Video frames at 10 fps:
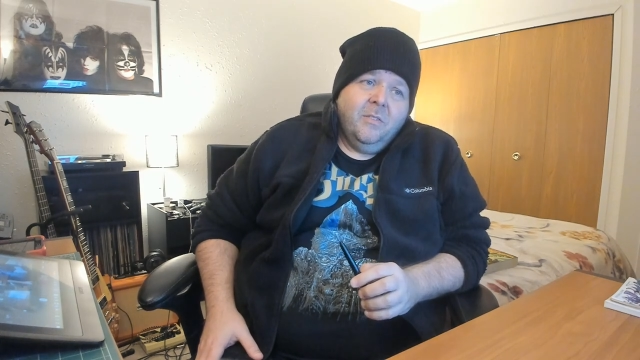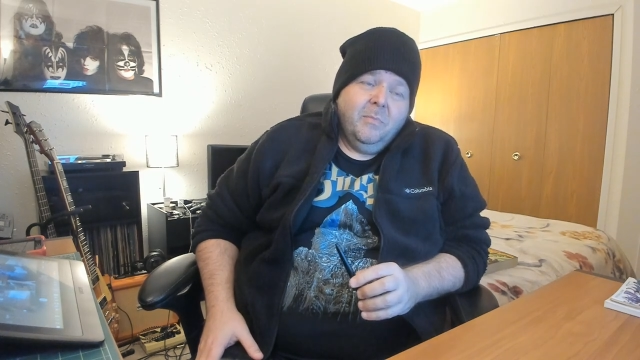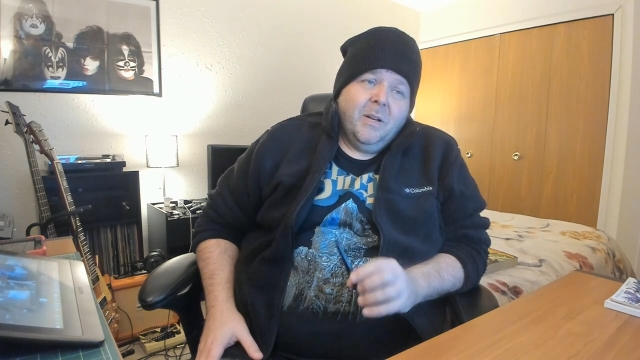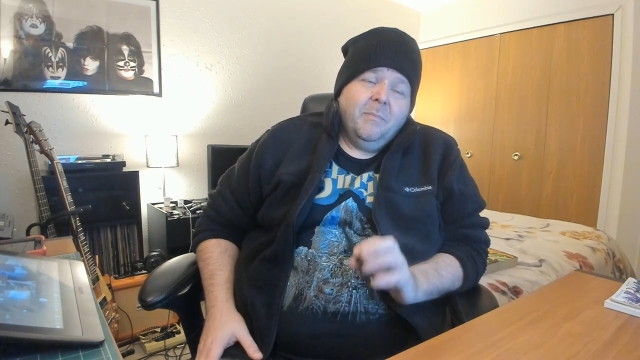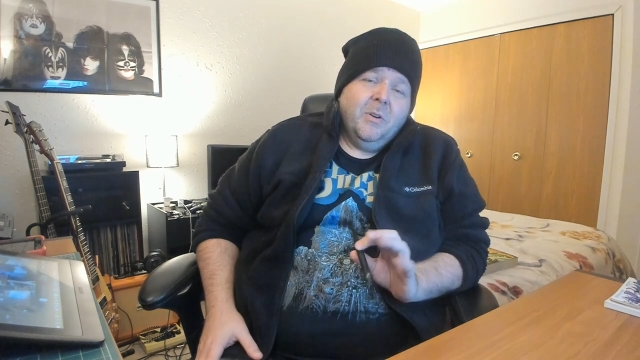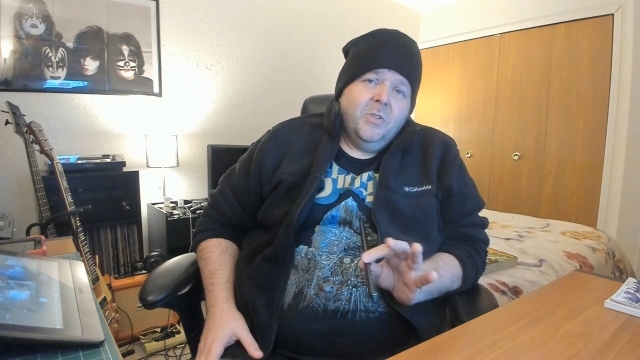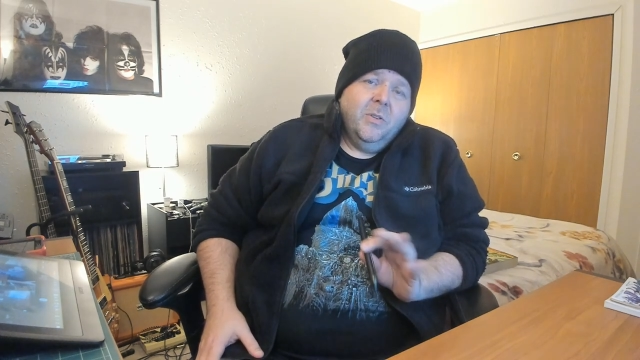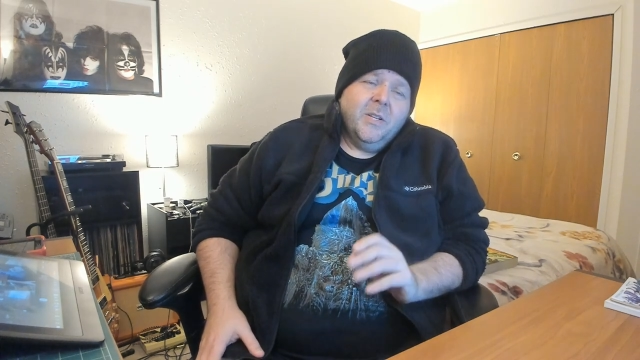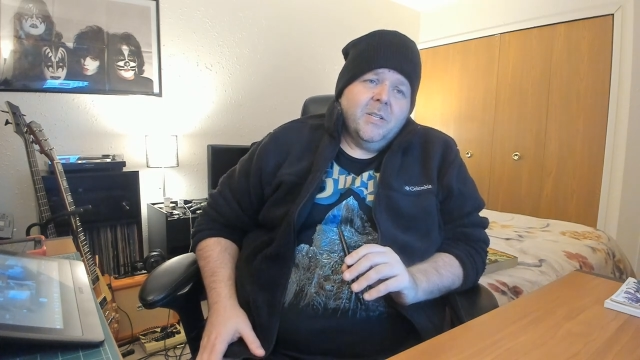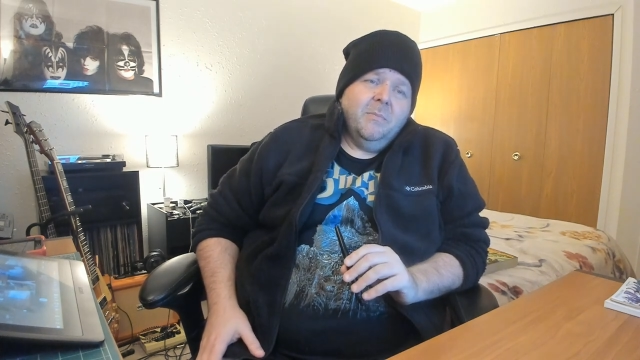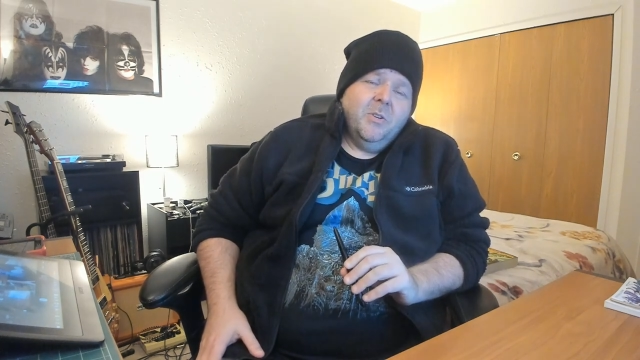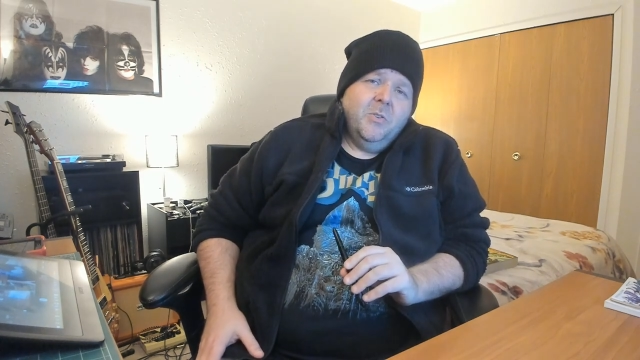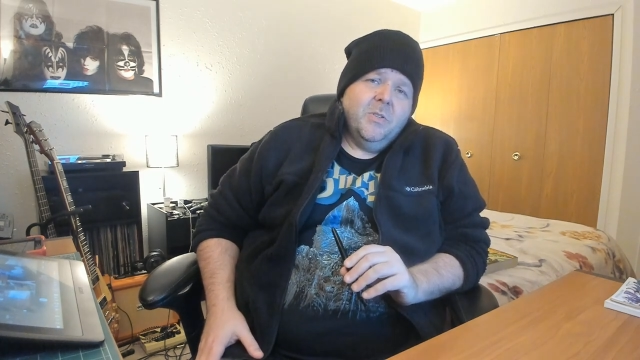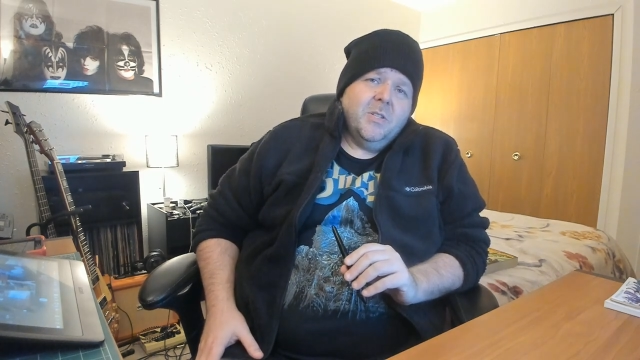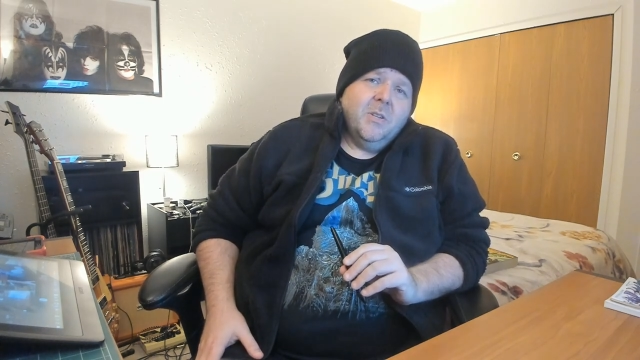But I'm going to do, like I said, I'm going to
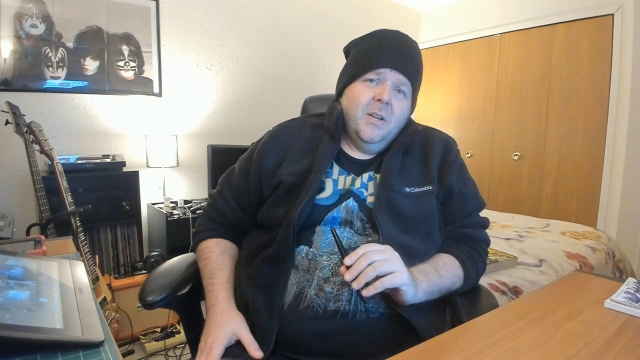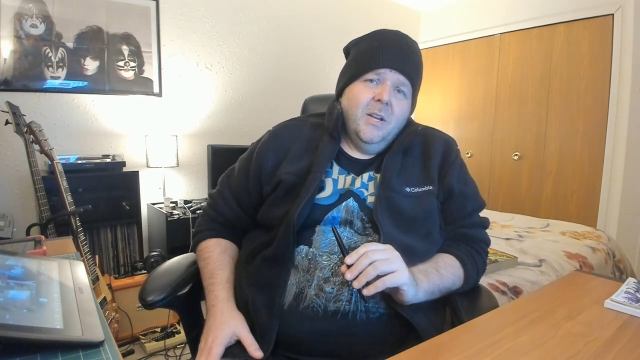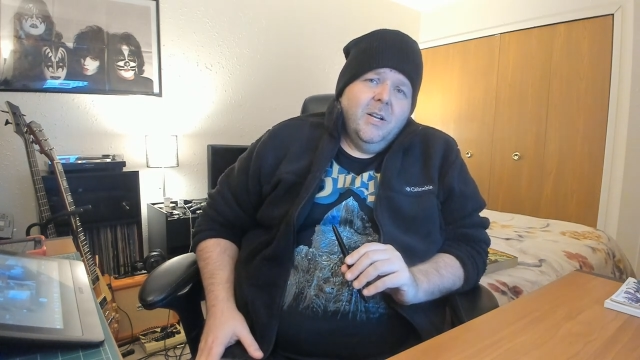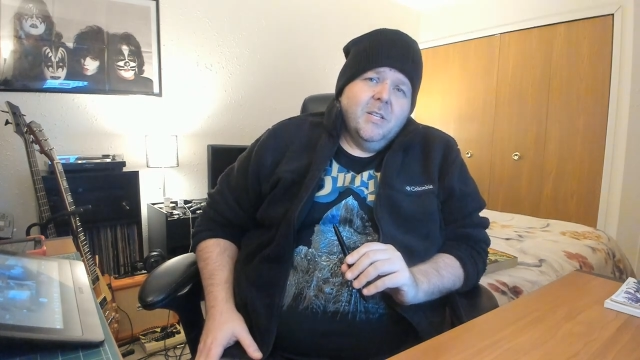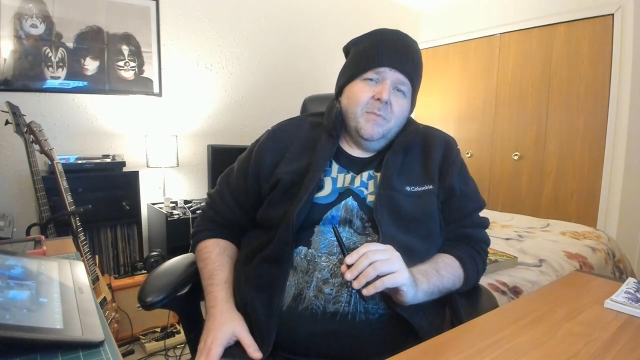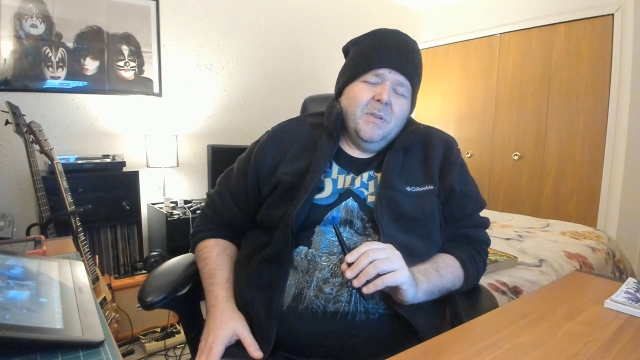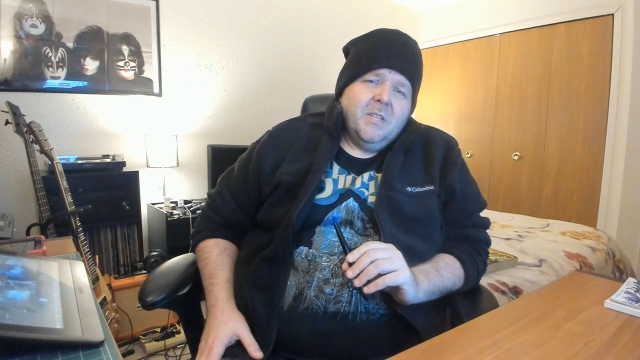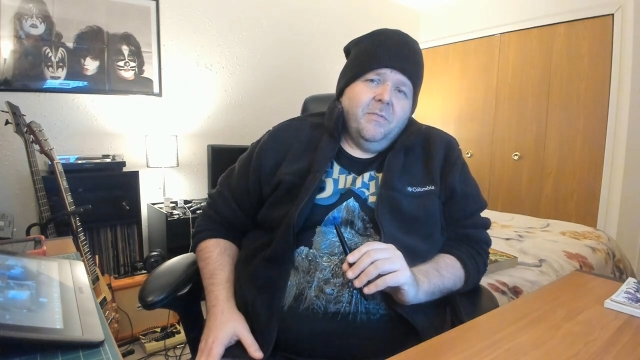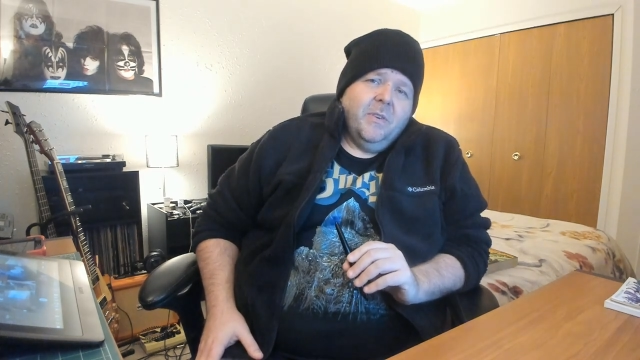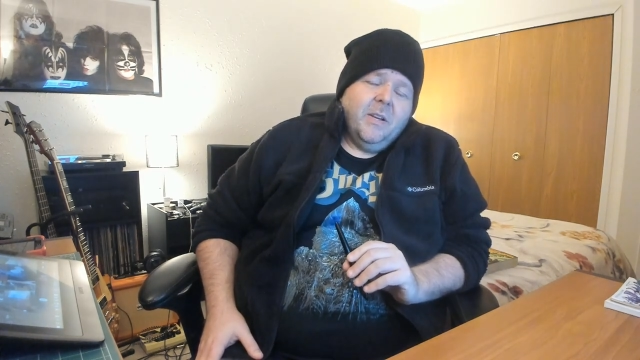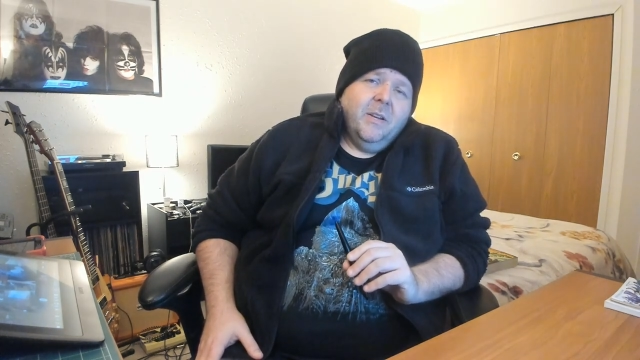do a specific